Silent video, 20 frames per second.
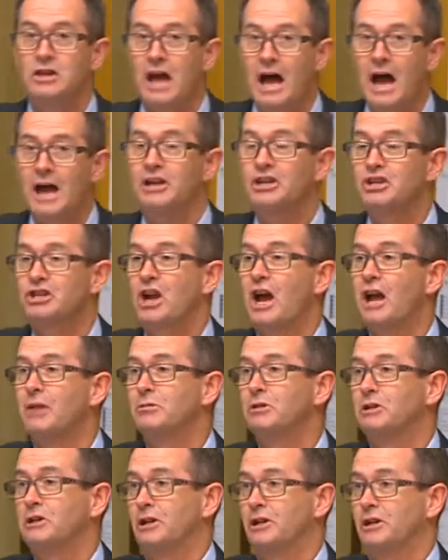
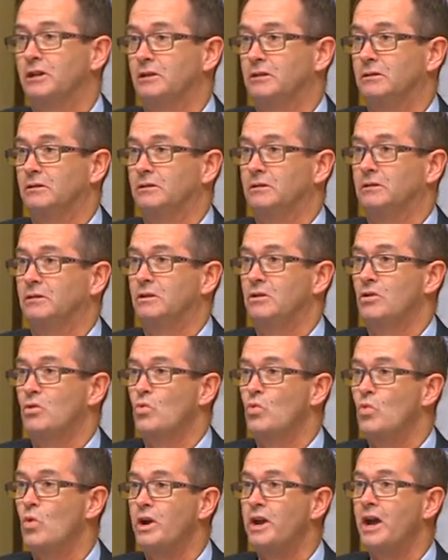Unashamedly,
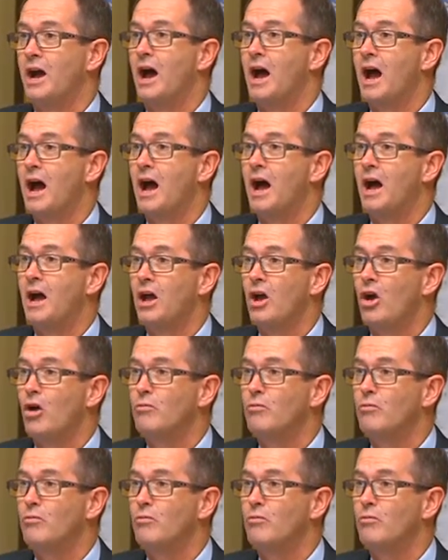we are